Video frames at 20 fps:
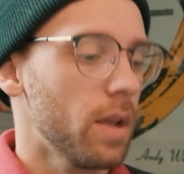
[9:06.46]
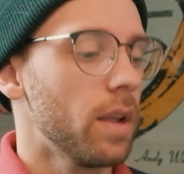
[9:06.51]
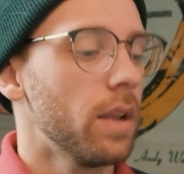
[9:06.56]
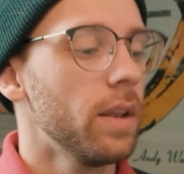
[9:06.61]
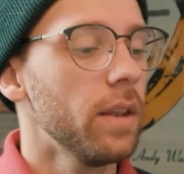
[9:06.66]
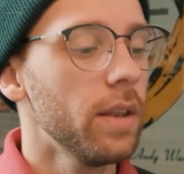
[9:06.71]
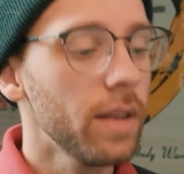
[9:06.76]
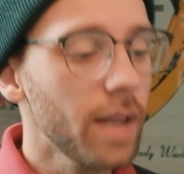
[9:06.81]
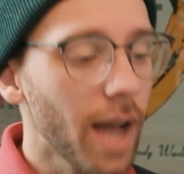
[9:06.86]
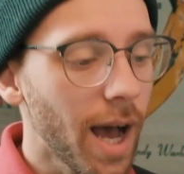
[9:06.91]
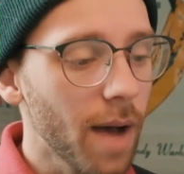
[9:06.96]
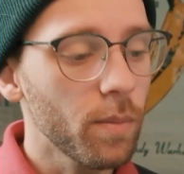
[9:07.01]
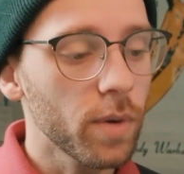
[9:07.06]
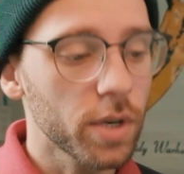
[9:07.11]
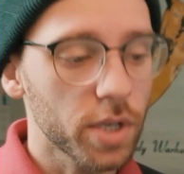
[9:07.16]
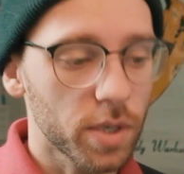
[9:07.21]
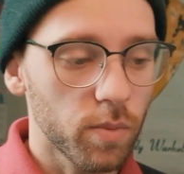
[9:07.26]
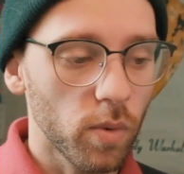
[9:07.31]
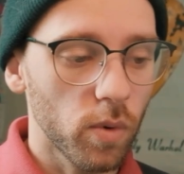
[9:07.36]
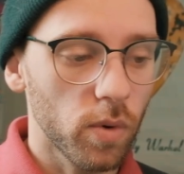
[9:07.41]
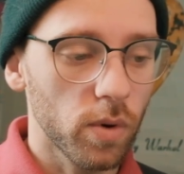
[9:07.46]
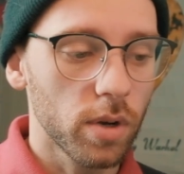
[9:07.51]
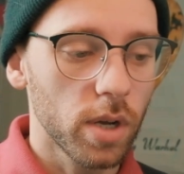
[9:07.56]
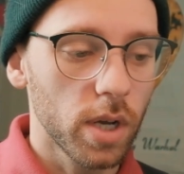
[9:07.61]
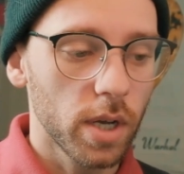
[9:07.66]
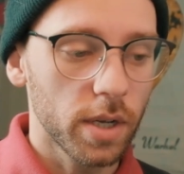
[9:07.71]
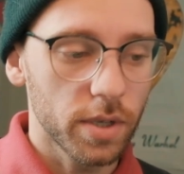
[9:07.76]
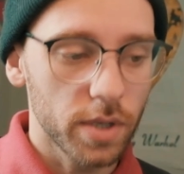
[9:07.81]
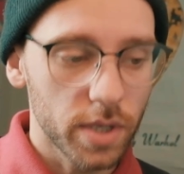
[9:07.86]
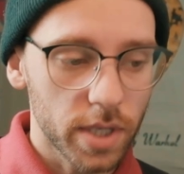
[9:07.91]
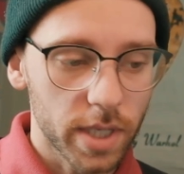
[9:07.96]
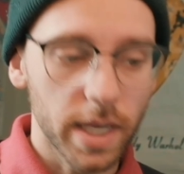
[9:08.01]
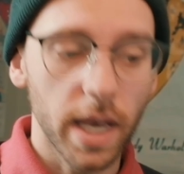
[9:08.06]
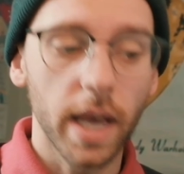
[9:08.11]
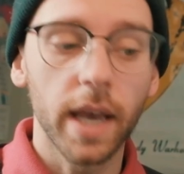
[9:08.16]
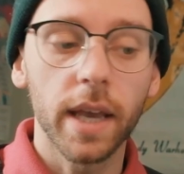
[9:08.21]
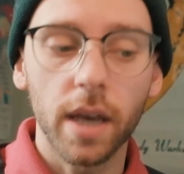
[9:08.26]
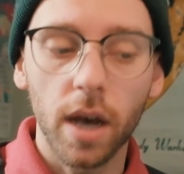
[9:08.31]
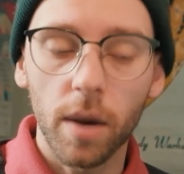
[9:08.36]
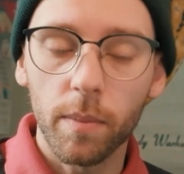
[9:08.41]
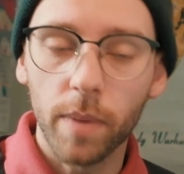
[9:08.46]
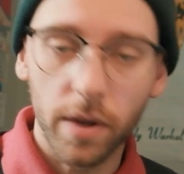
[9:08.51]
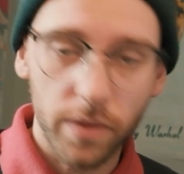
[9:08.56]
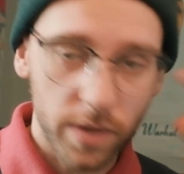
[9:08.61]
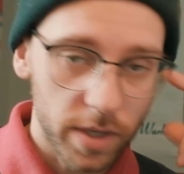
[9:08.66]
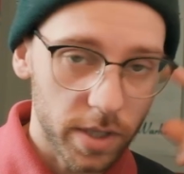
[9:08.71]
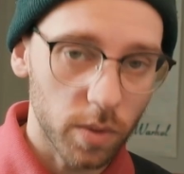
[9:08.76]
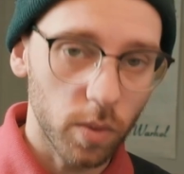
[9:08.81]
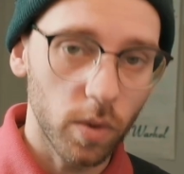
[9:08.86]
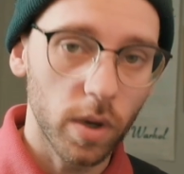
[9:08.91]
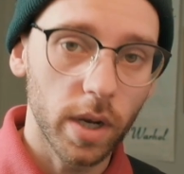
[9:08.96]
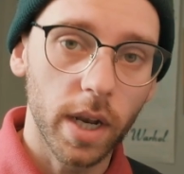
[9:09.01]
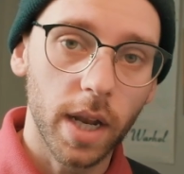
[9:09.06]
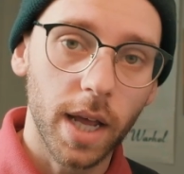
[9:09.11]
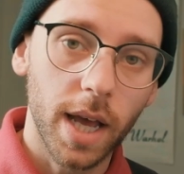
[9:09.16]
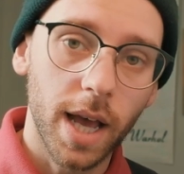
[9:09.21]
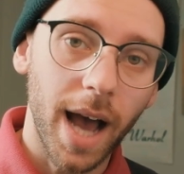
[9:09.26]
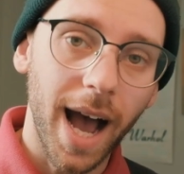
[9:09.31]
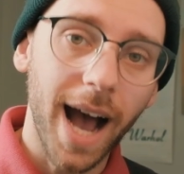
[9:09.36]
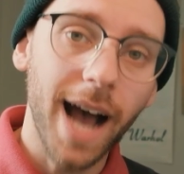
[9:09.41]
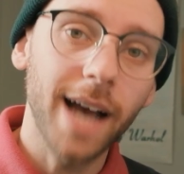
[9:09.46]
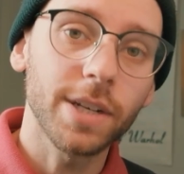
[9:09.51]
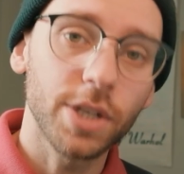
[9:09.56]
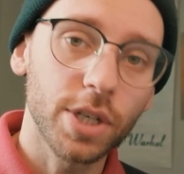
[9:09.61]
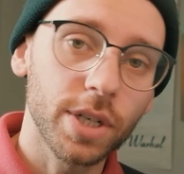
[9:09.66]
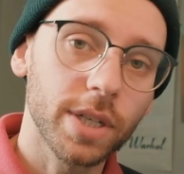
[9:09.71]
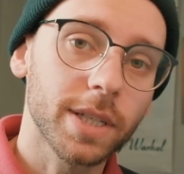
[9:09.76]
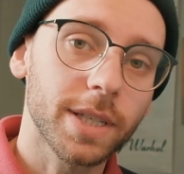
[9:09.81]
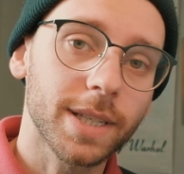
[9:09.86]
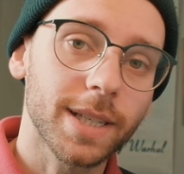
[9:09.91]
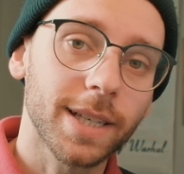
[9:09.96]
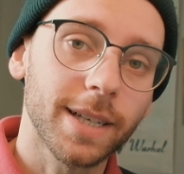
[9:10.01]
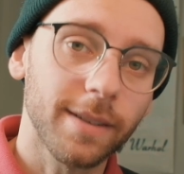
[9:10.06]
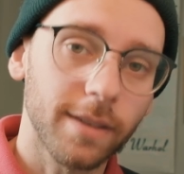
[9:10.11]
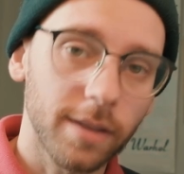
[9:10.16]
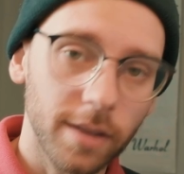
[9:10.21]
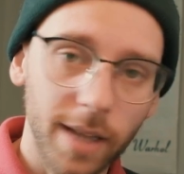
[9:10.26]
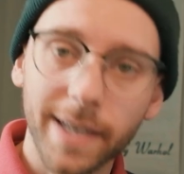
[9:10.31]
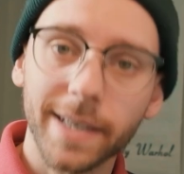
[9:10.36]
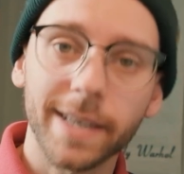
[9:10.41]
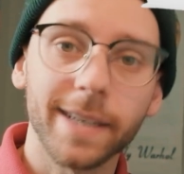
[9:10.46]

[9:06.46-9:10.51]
Not much more to say about this one. I just like